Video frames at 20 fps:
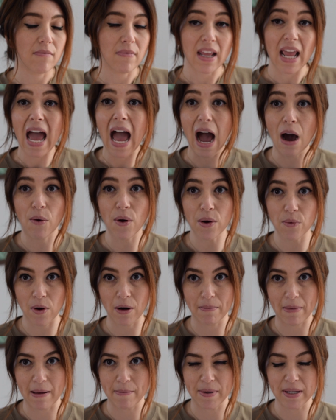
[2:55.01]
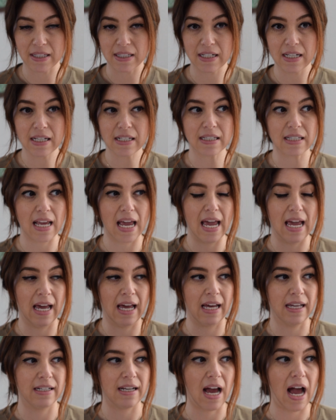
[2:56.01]
how I run my business,
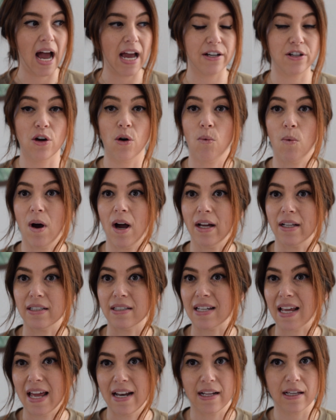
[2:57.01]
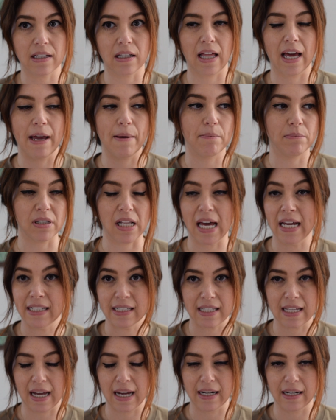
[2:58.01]
and I don't want any client
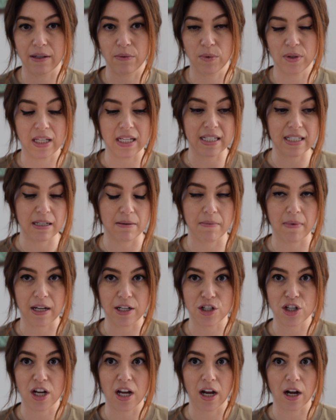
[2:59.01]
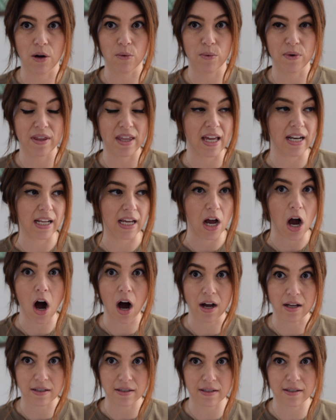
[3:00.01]
blindsided when they sit in my chair with any
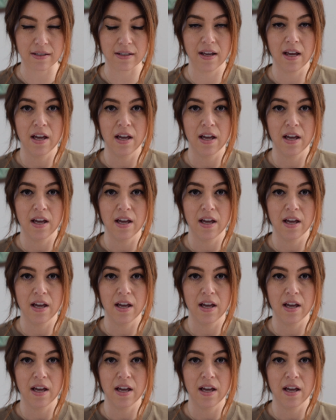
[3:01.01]
costs.